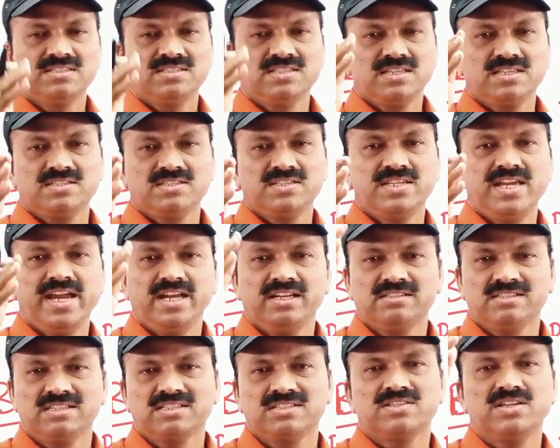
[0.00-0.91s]

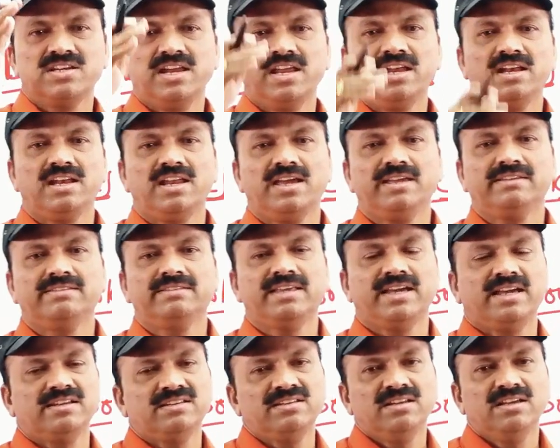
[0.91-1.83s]
68, 69 like
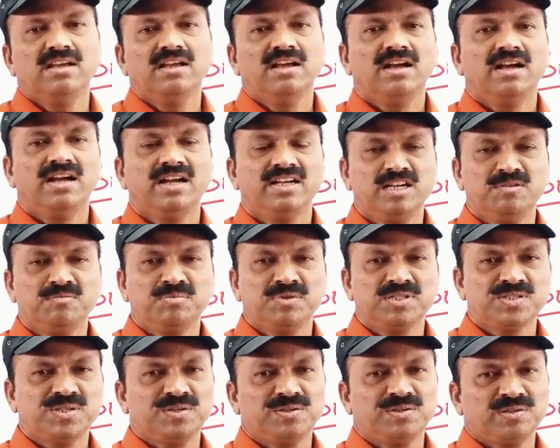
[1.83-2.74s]
that,
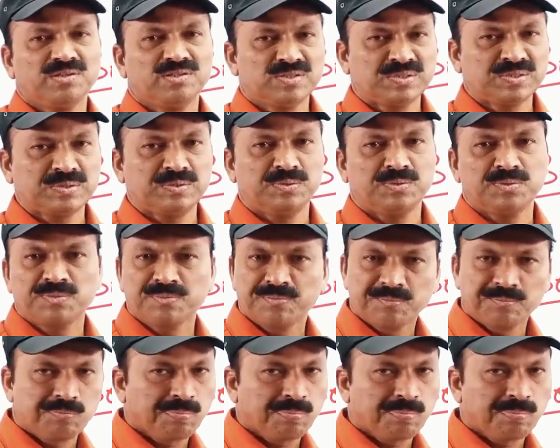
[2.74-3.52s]
100% you can score.